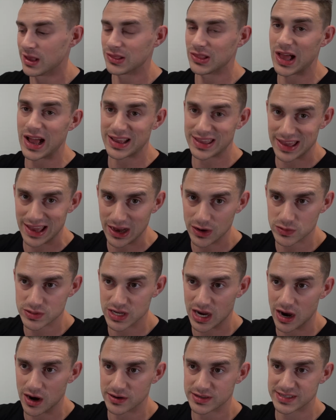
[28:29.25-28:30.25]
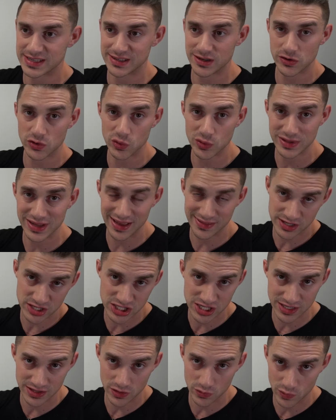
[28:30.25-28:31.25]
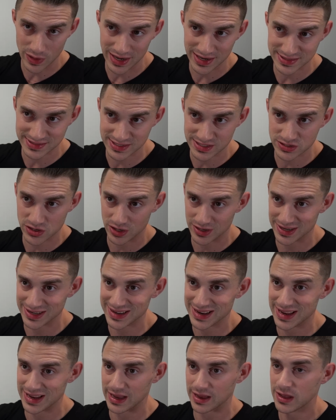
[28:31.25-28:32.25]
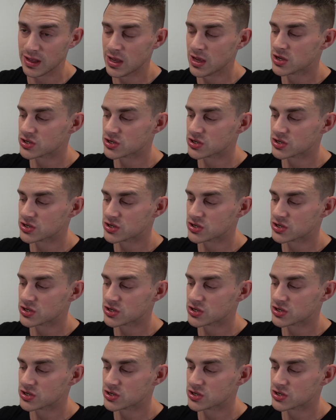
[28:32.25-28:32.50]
like your L-tyrosine and all the other shit that Ruckus has got in here.